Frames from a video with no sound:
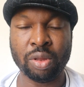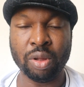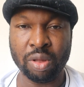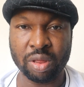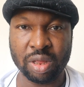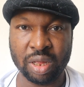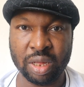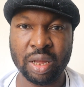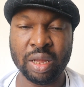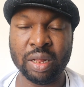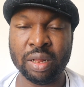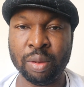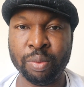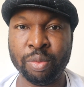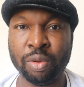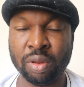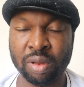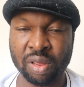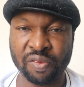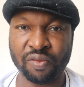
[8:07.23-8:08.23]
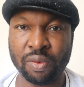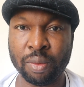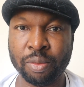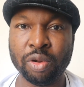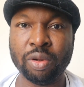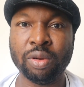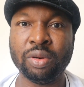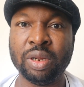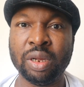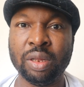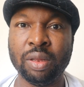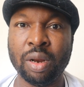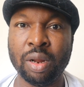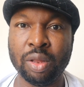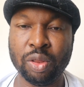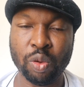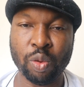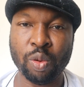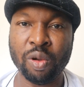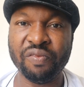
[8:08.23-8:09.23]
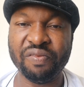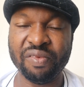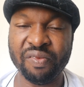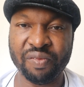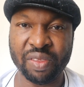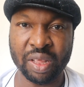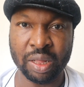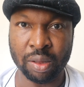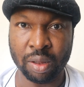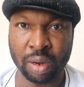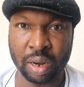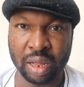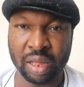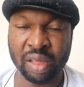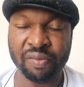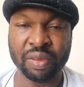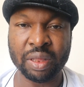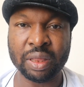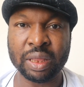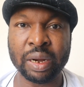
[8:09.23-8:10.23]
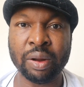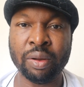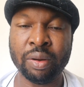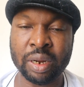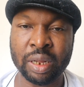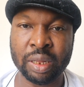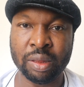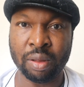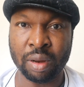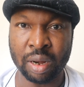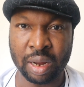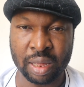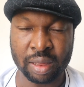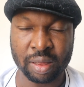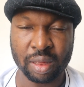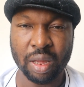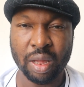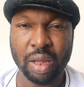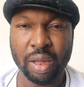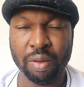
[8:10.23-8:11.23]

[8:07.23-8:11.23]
touch here in abroad is from $100 to $150, even $300.